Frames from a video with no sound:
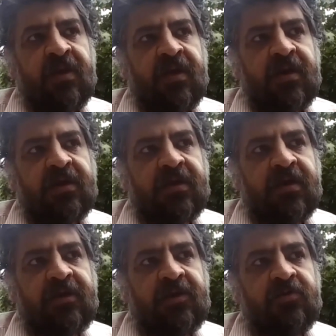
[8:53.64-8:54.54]
I
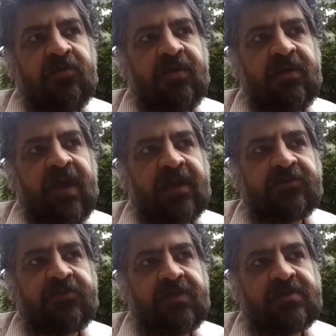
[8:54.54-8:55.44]
knew the
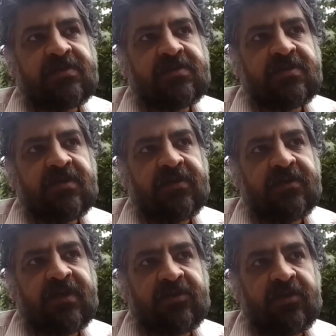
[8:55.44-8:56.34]
actress
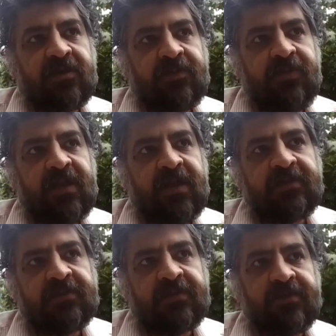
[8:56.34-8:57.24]
that
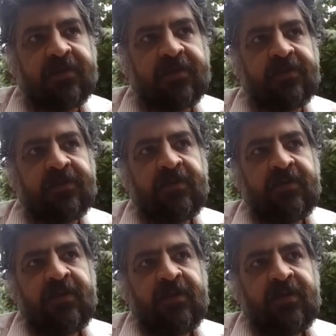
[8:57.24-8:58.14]
played uh,
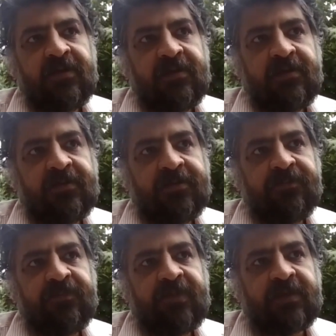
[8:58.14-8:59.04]

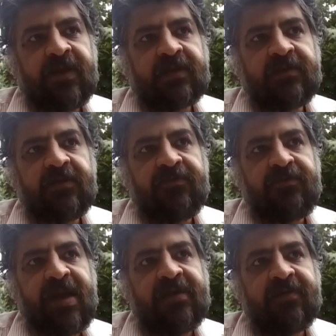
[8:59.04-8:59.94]
the character of
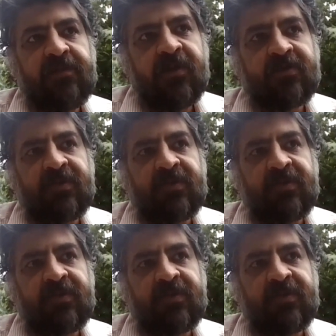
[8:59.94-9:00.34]
Perry,